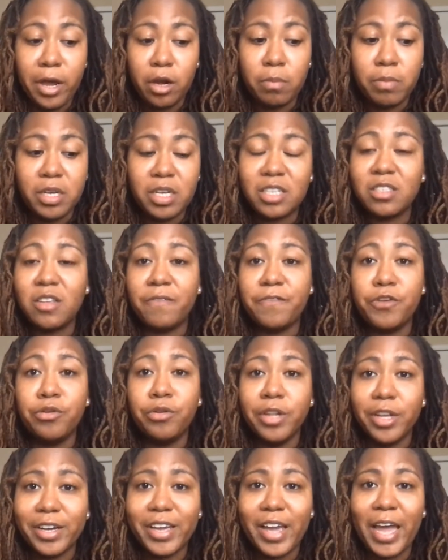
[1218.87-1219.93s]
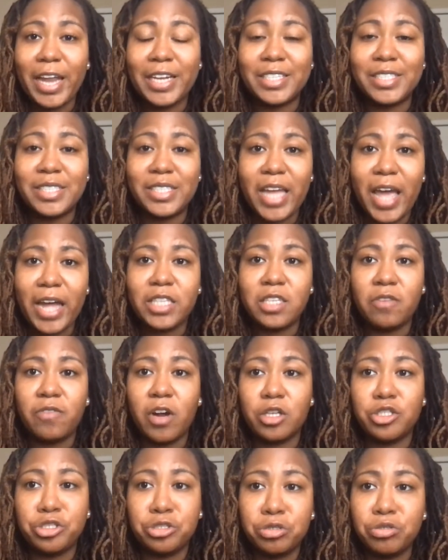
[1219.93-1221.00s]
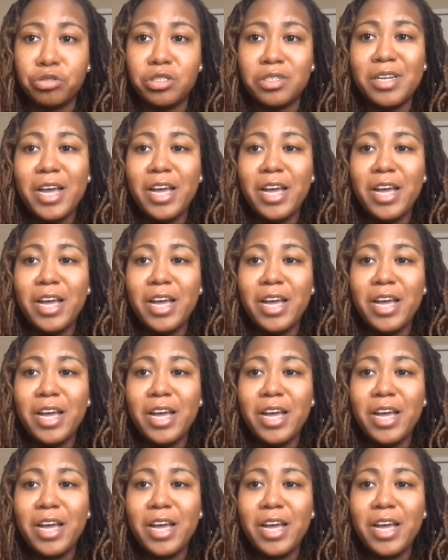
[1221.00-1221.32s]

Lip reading: Because if you look at the stats of our children